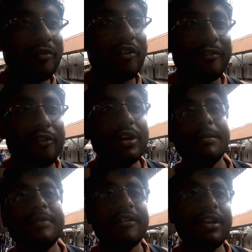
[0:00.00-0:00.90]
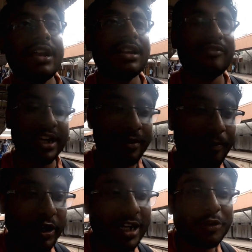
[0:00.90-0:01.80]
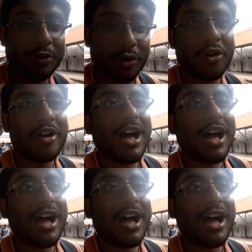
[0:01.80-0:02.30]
for a full-time traveler it is very important to know